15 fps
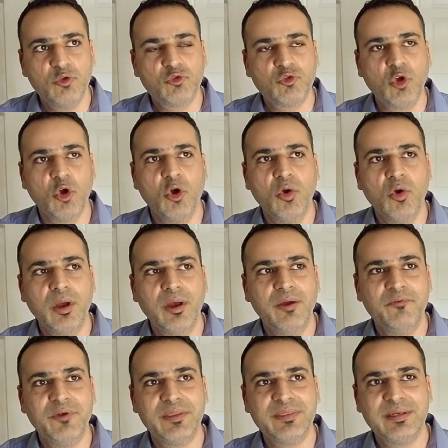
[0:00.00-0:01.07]
So
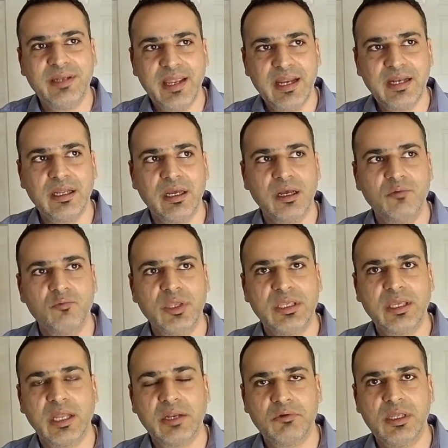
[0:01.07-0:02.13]
with data, we
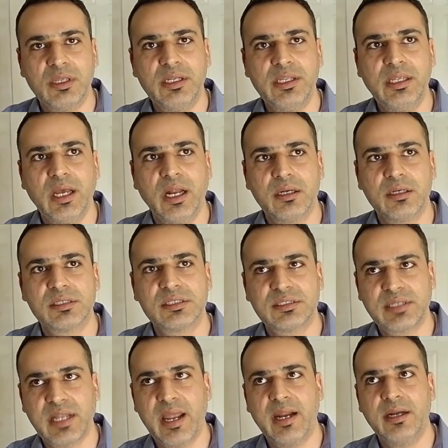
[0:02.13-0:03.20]
can really
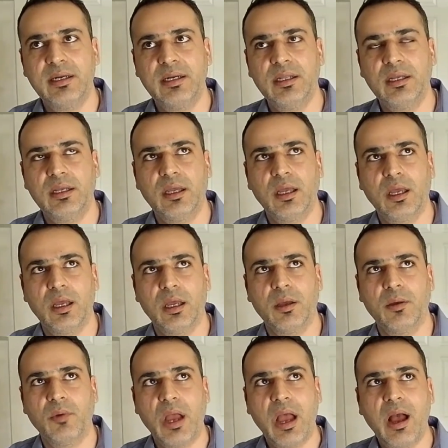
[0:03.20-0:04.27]
understand
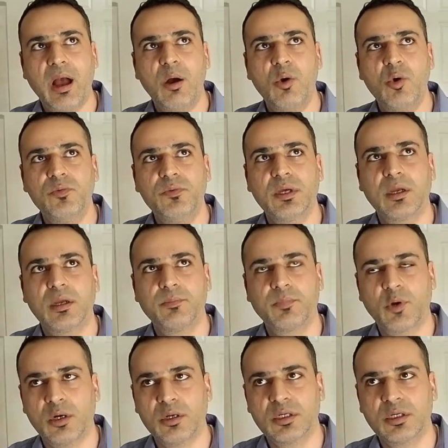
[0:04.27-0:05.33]
how the
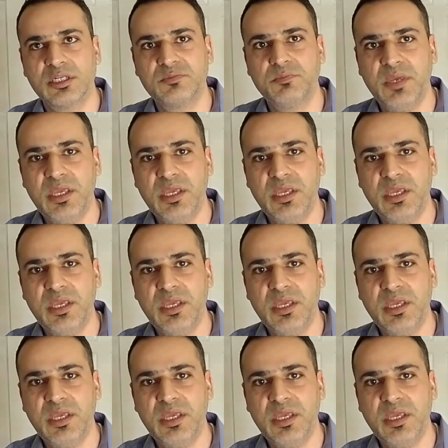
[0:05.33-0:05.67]
product is